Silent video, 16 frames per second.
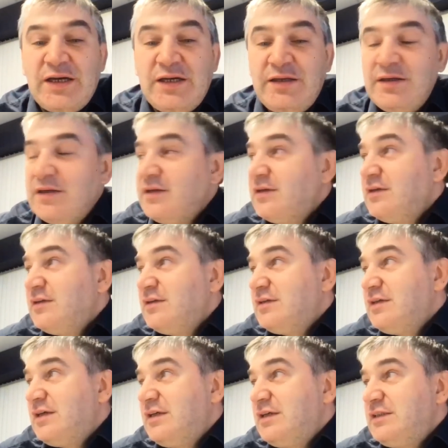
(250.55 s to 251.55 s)

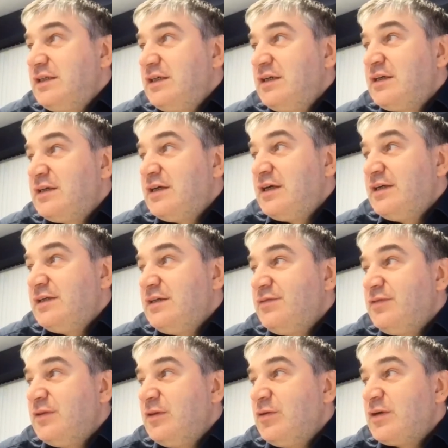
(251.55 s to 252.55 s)
I think
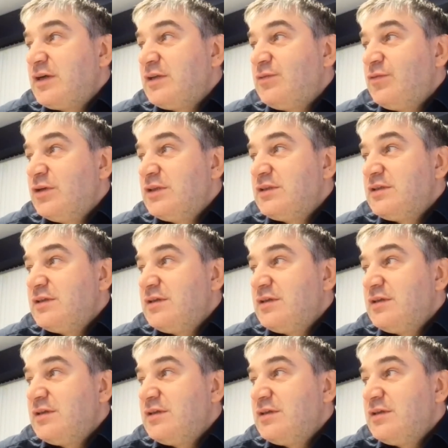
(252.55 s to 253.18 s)
if you look at what